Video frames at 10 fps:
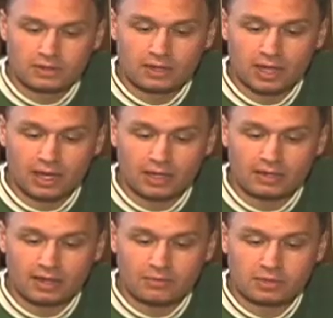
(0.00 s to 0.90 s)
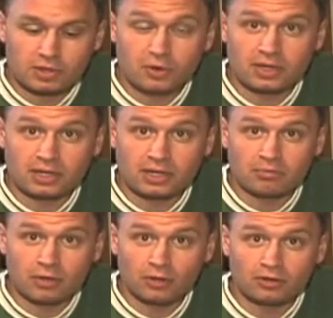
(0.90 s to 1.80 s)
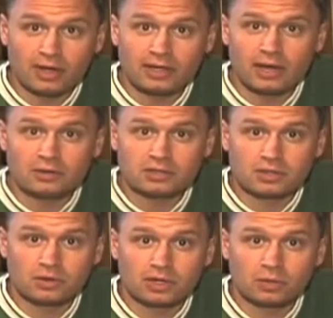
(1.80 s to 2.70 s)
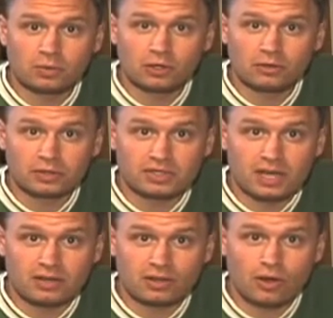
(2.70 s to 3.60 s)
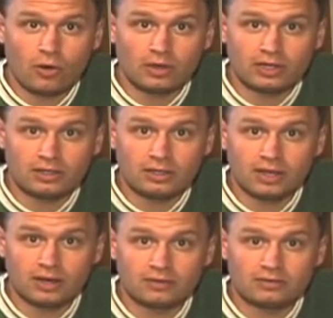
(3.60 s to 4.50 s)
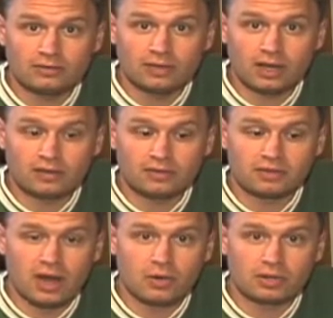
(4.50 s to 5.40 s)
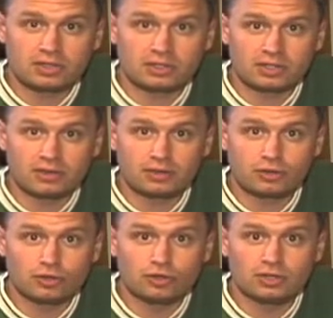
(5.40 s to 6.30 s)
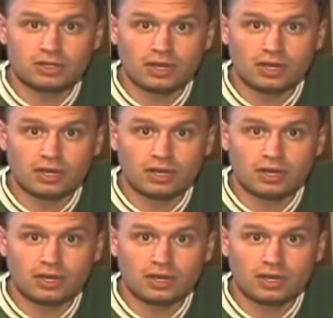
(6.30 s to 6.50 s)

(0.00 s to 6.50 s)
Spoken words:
and I'm soaking it in milk right now so it will retain the coating of the flour to get good